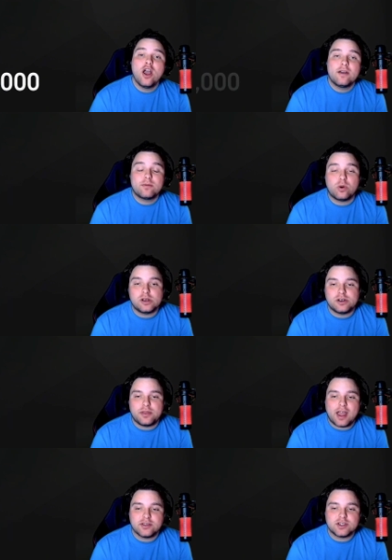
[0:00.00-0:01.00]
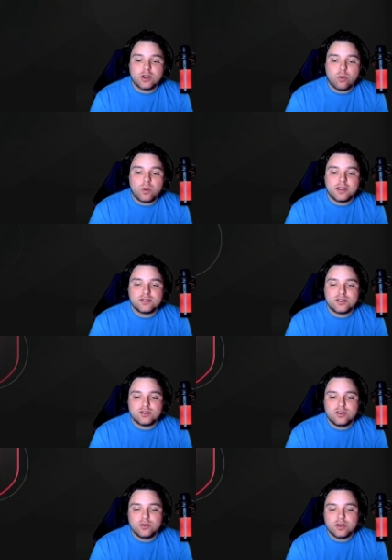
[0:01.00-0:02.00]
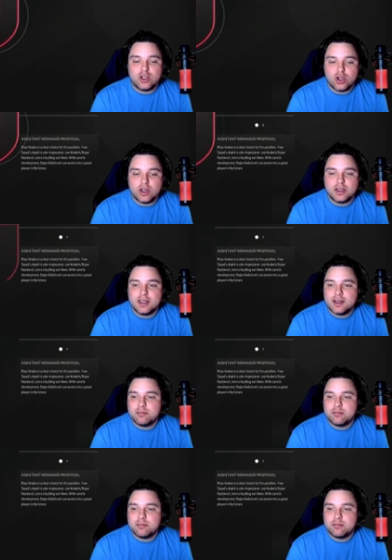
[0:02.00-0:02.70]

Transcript: 400,000 coins to the good.